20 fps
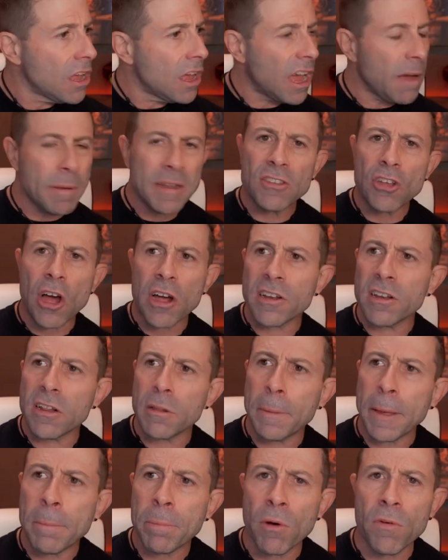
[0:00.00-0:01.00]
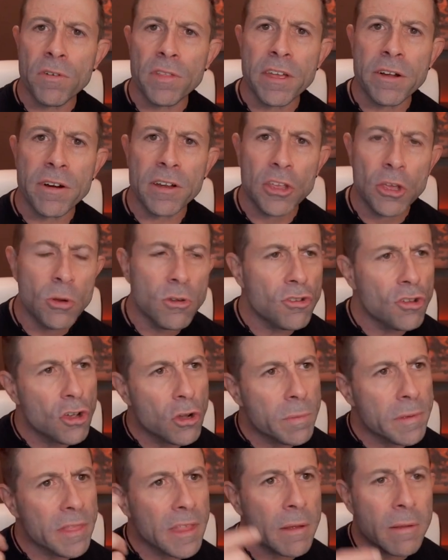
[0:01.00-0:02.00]
I've been talking to the people over there at
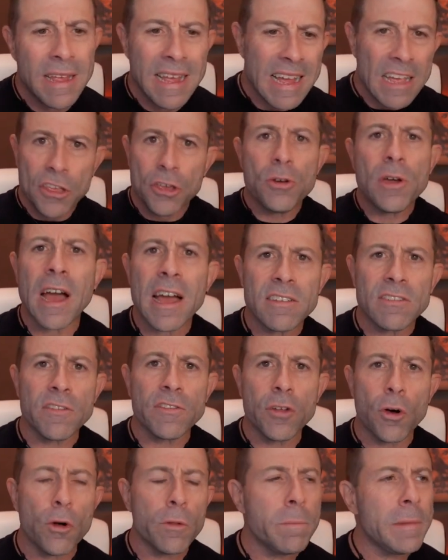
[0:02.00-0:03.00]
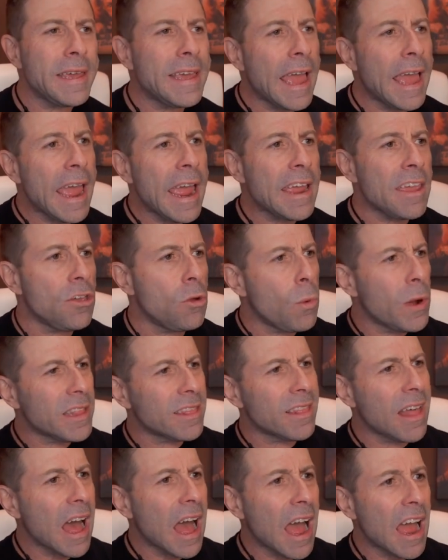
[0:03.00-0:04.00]
YouTube, and the, you guys have told me, hey, you went
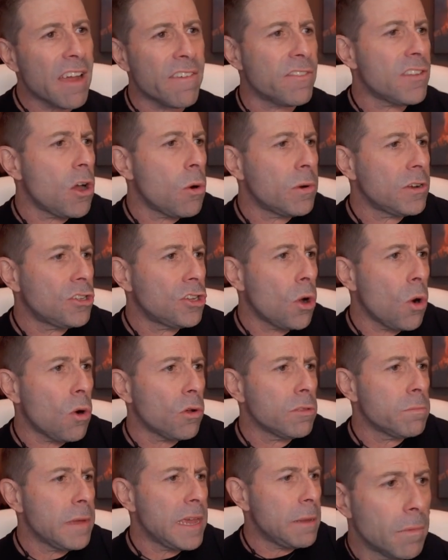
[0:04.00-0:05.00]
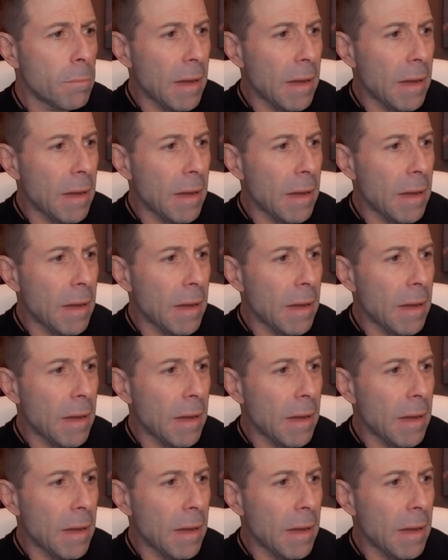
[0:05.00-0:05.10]
live. No one told me.